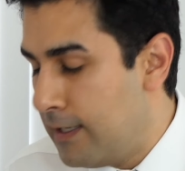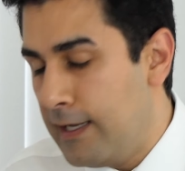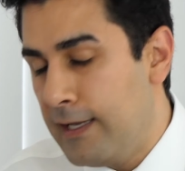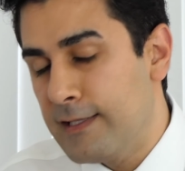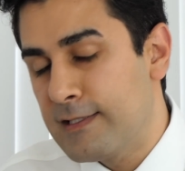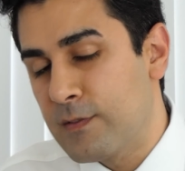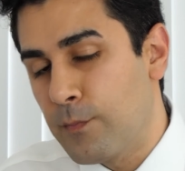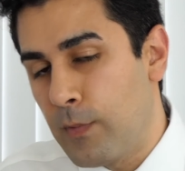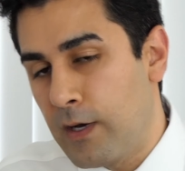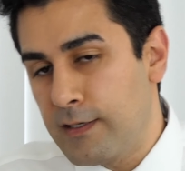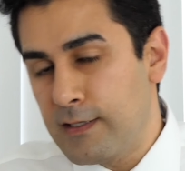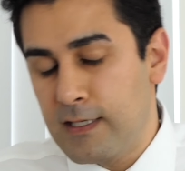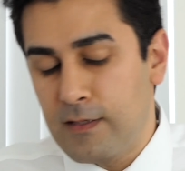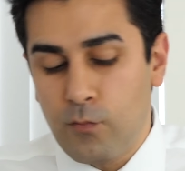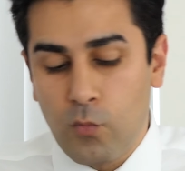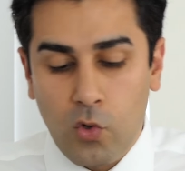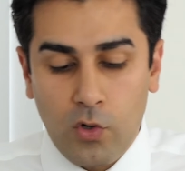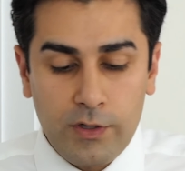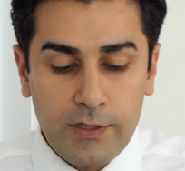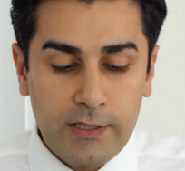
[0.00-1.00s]
It's Monday
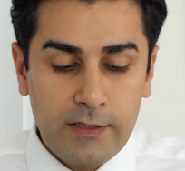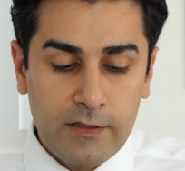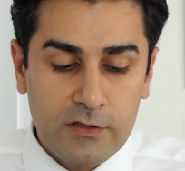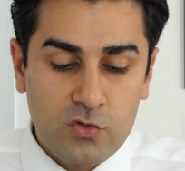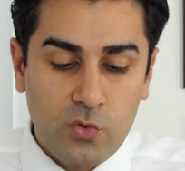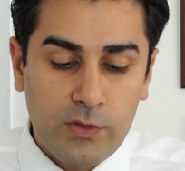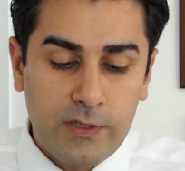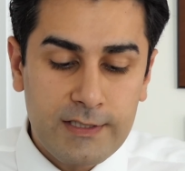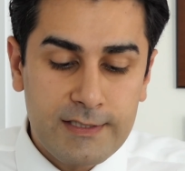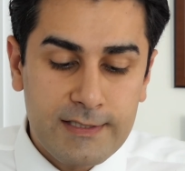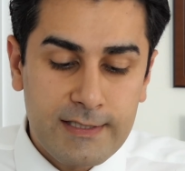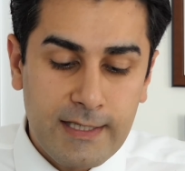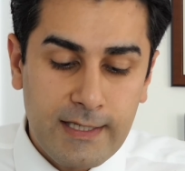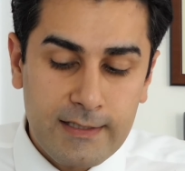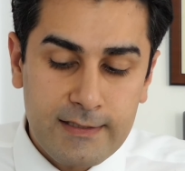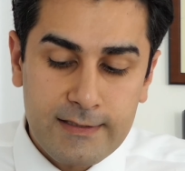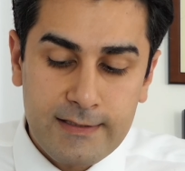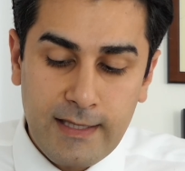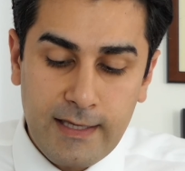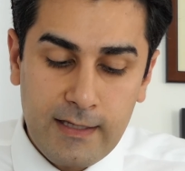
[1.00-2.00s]
morning, the
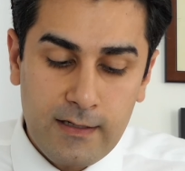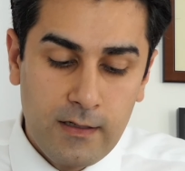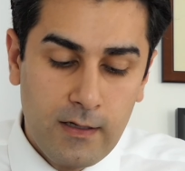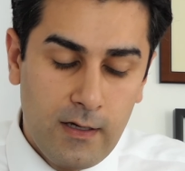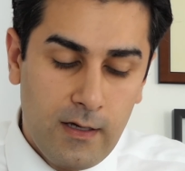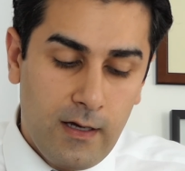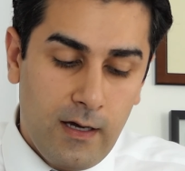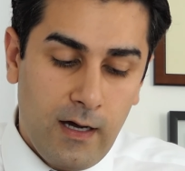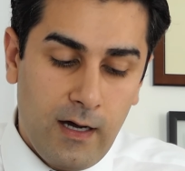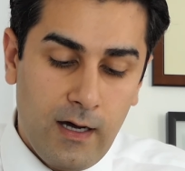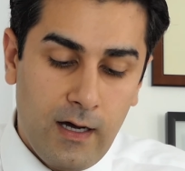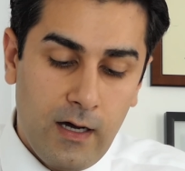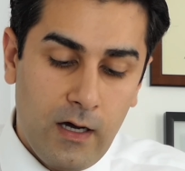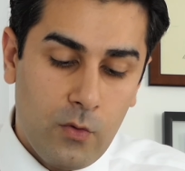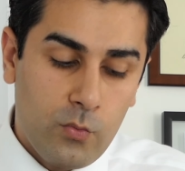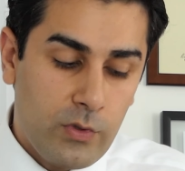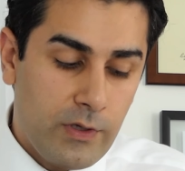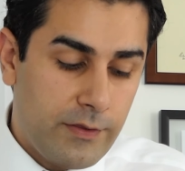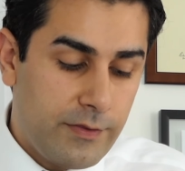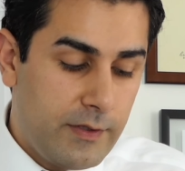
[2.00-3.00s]
26th, and
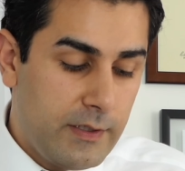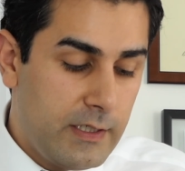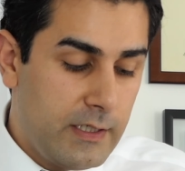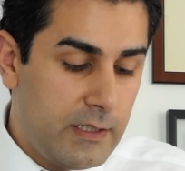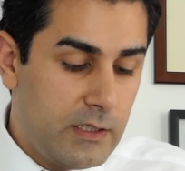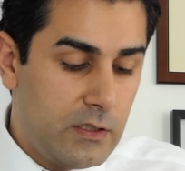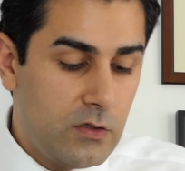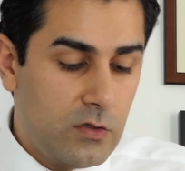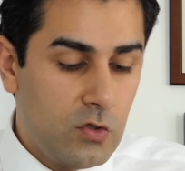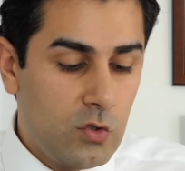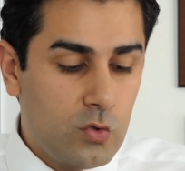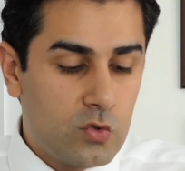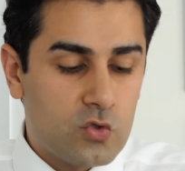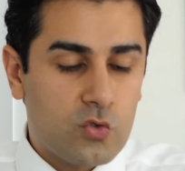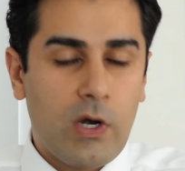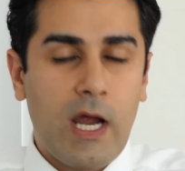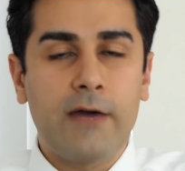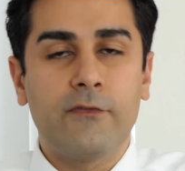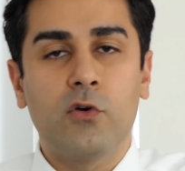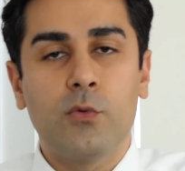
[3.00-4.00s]
uh, with the new
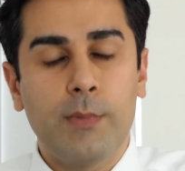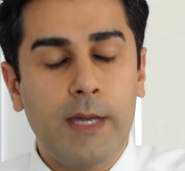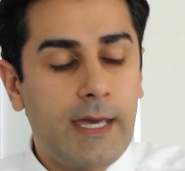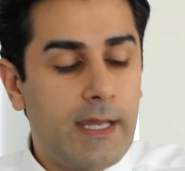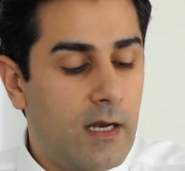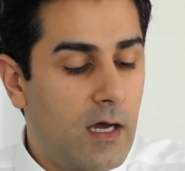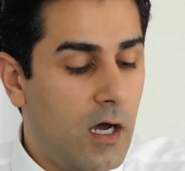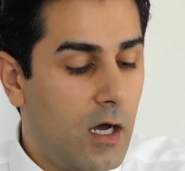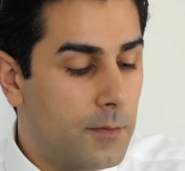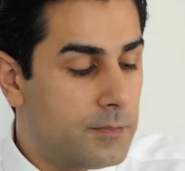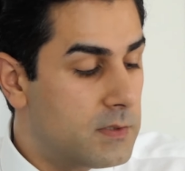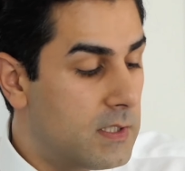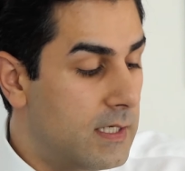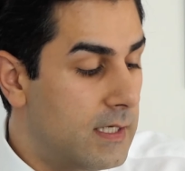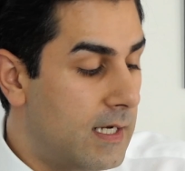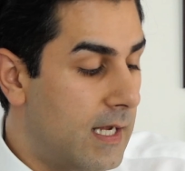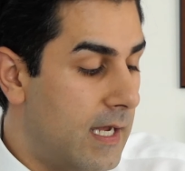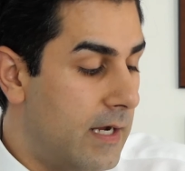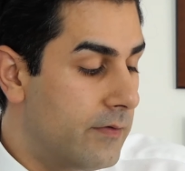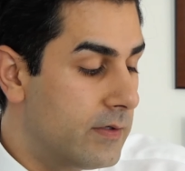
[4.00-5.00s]
travel ban
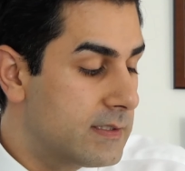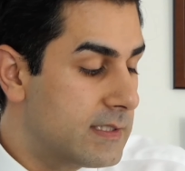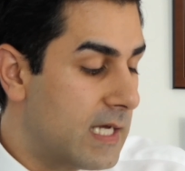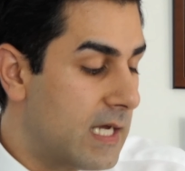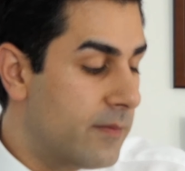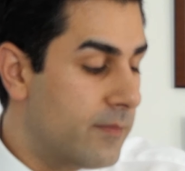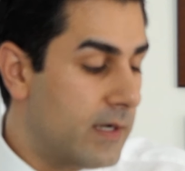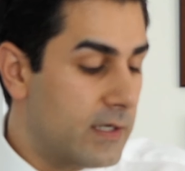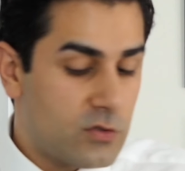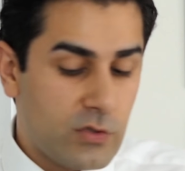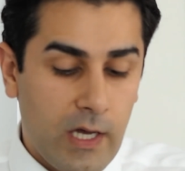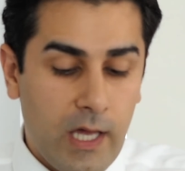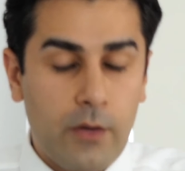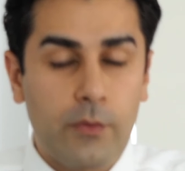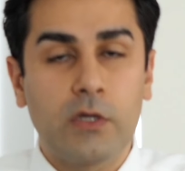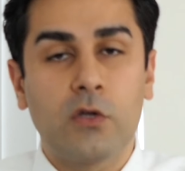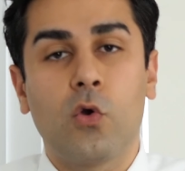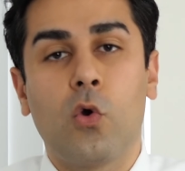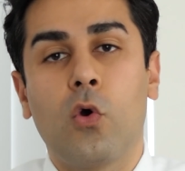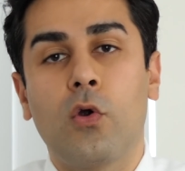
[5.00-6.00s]
update, every time I try to
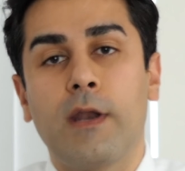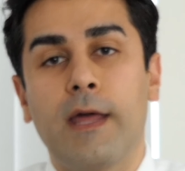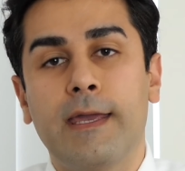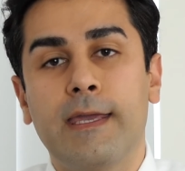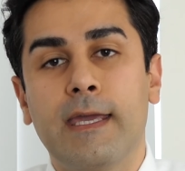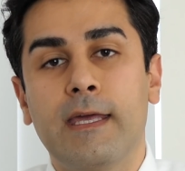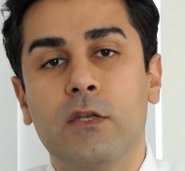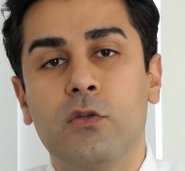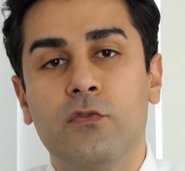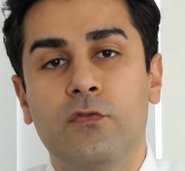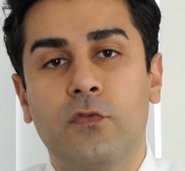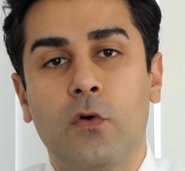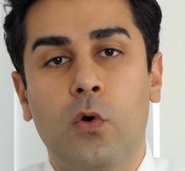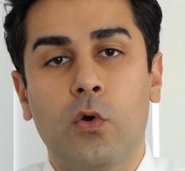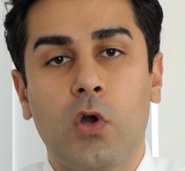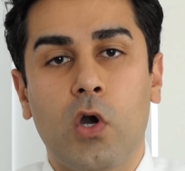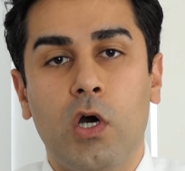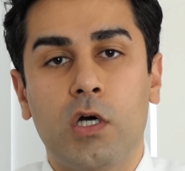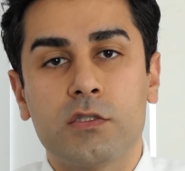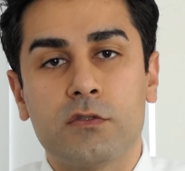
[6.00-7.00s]
record, I get new
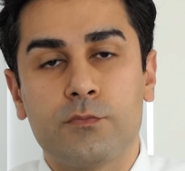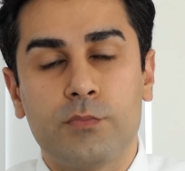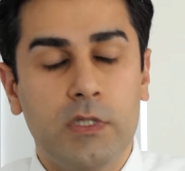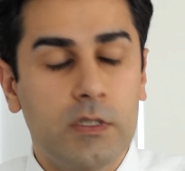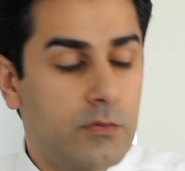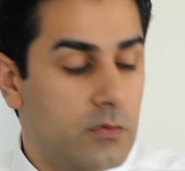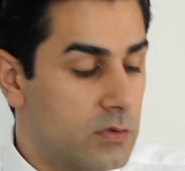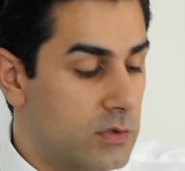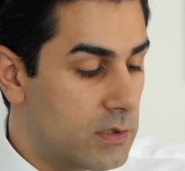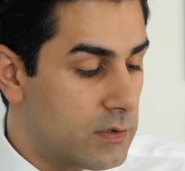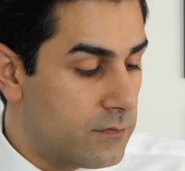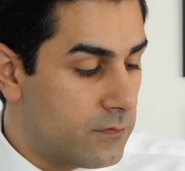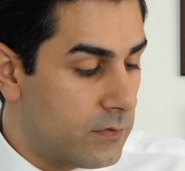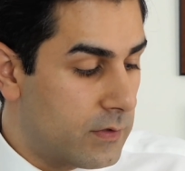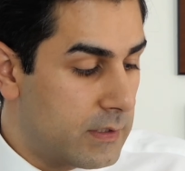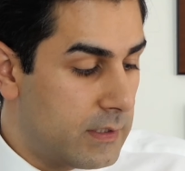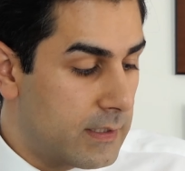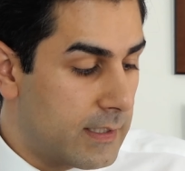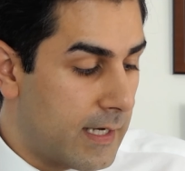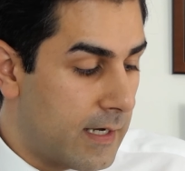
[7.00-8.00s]
phone calls from people just
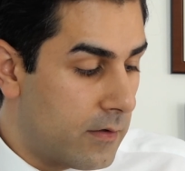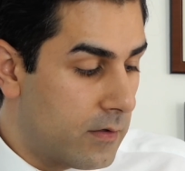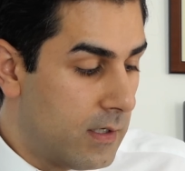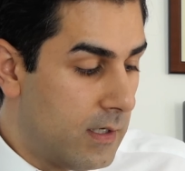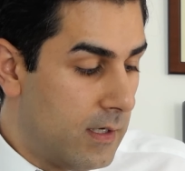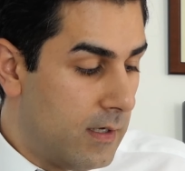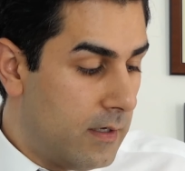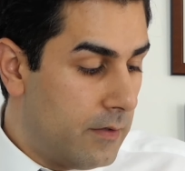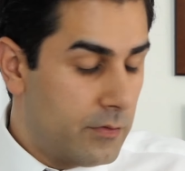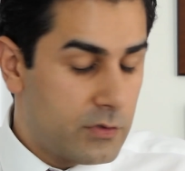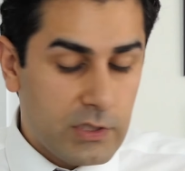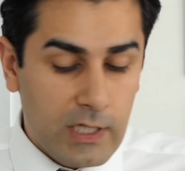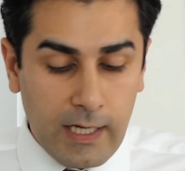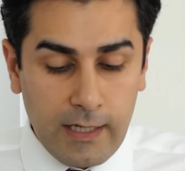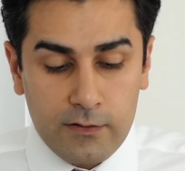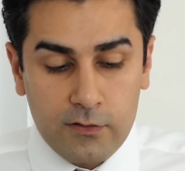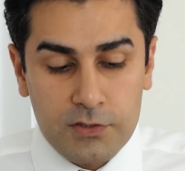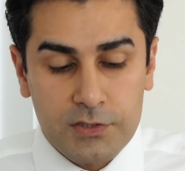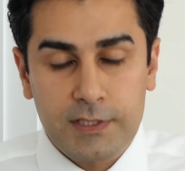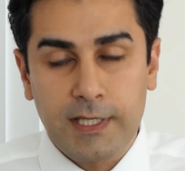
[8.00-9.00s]
freaking out which
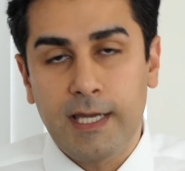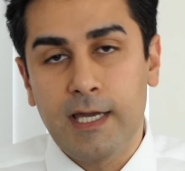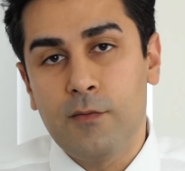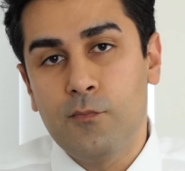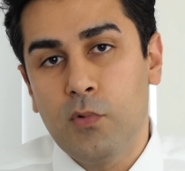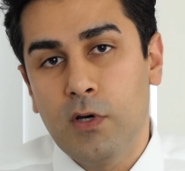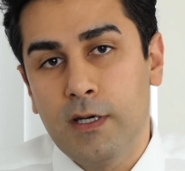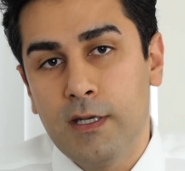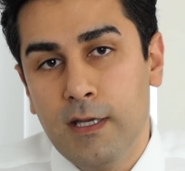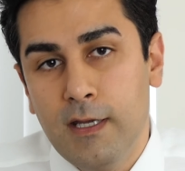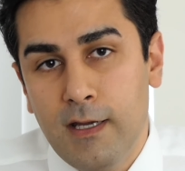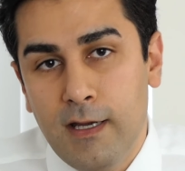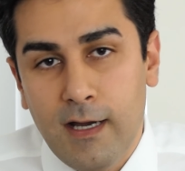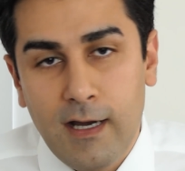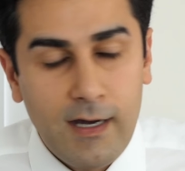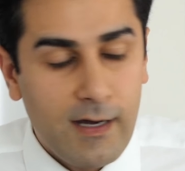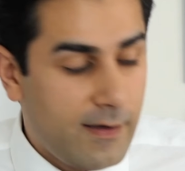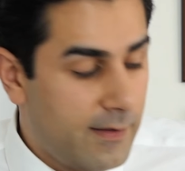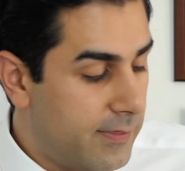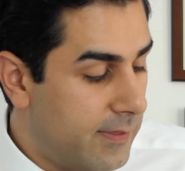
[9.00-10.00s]
I understand, but
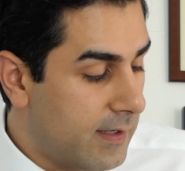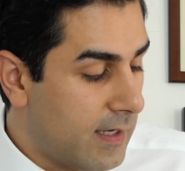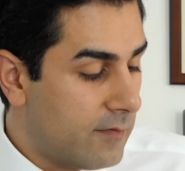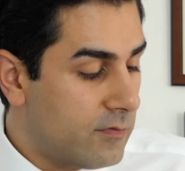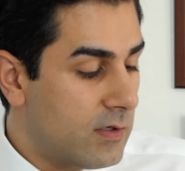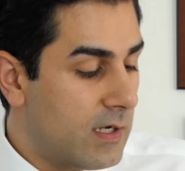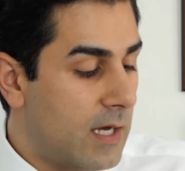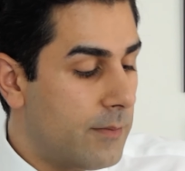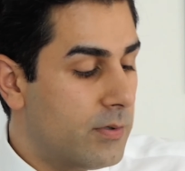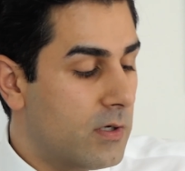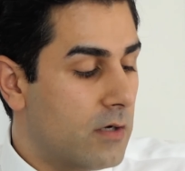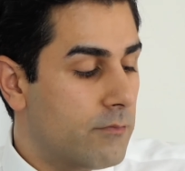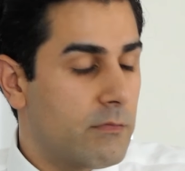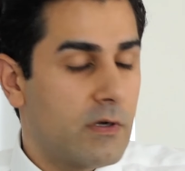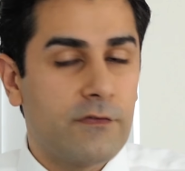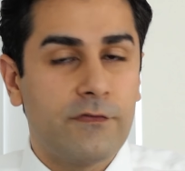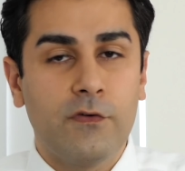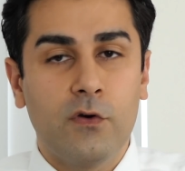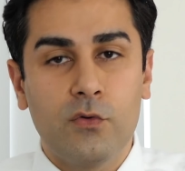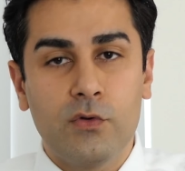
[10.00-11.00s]
uh, I think I have to not pick up
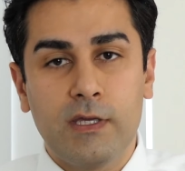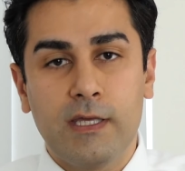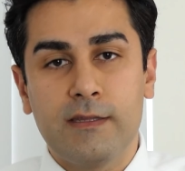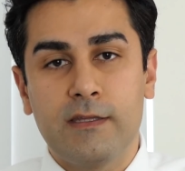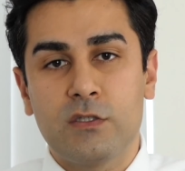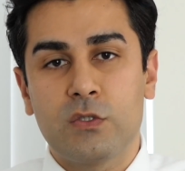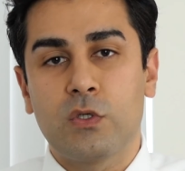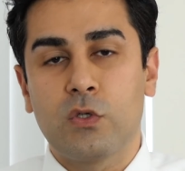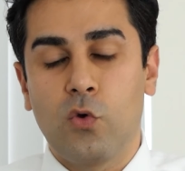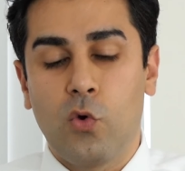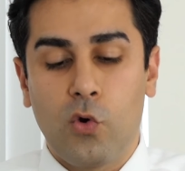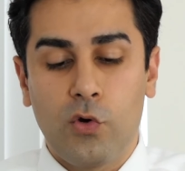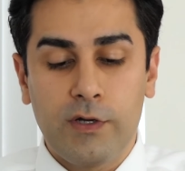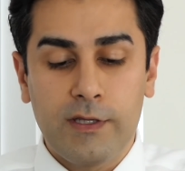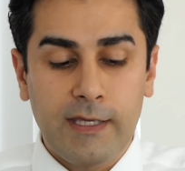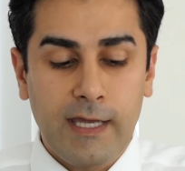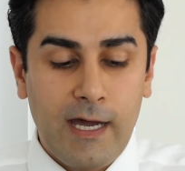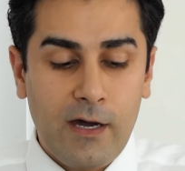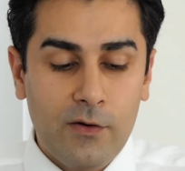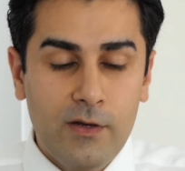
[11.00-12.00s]
my phone to get this
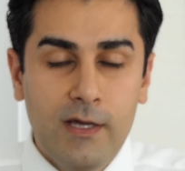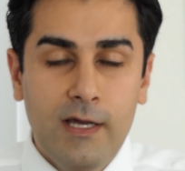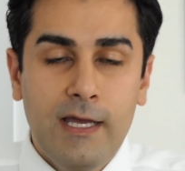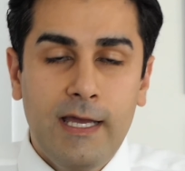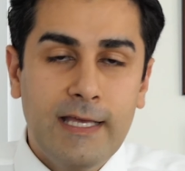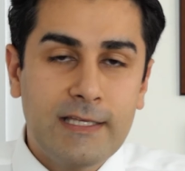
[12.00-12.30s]
recording out.